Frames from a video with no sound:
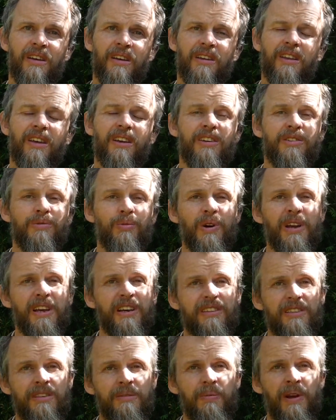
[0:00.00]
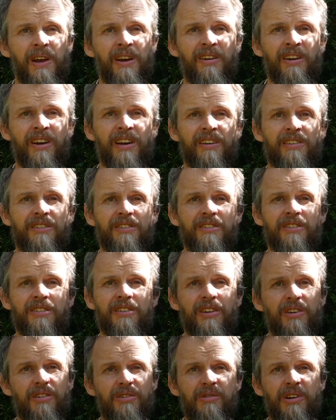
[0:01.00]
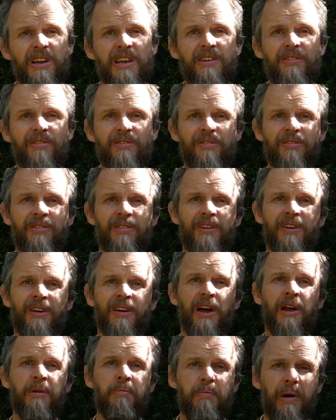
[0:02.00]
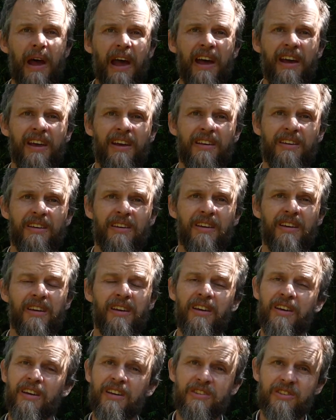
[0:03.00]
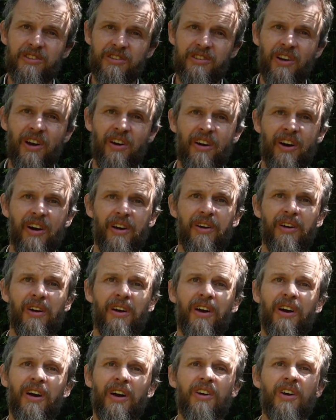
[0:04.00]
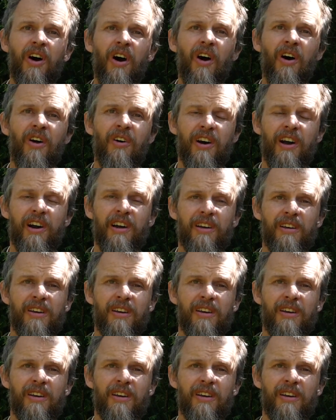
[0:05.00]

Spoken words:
That as we experience grief and pain and sorrow and horror,